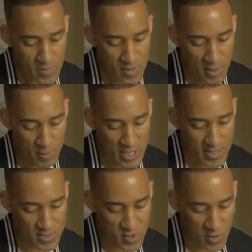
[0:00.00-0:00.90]
That when he
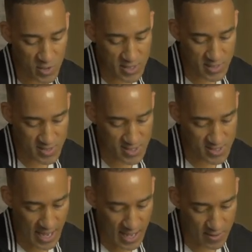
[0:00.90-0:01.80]
gets to Cornelius's
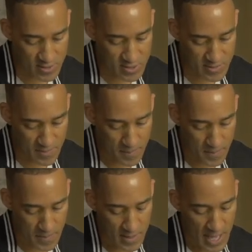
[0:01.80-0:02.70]
house
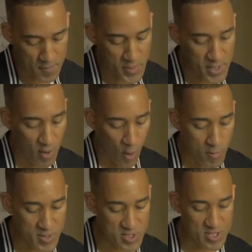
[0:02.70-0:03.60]
and Peter
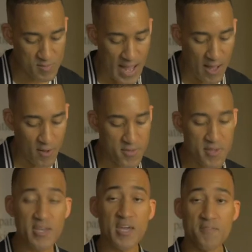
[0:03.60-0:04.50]
opens his mouth
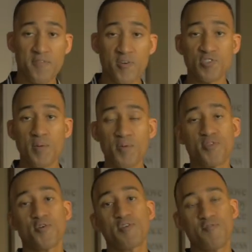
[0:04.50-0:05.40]
in verse number
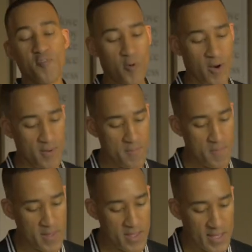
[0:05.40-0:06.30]
34,
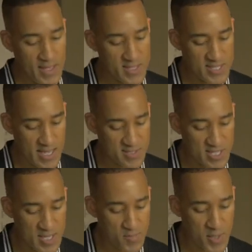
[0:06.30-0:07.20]
he says,
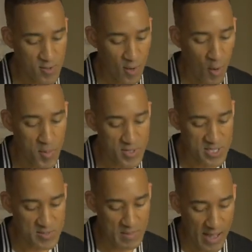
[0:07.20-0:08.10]
then Peter opened
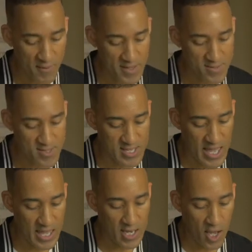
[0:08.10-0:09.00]
his mouth and
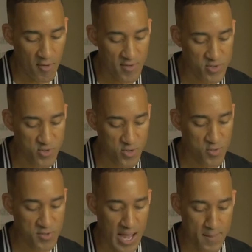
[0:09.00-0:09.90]
said, of a
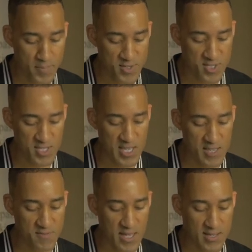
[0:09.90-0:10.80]
truth, I
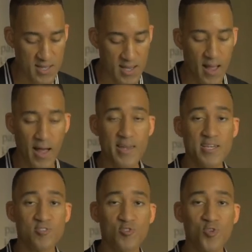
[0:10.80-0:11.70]
perceive that God
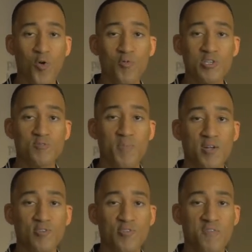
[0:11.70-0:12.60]
is no
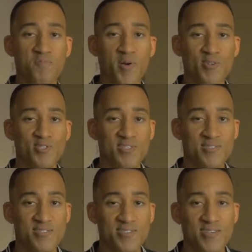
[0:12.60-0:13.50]
respecter of
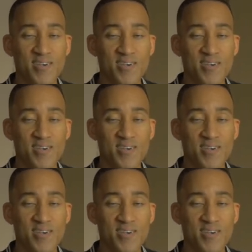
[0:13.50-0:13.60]
persons.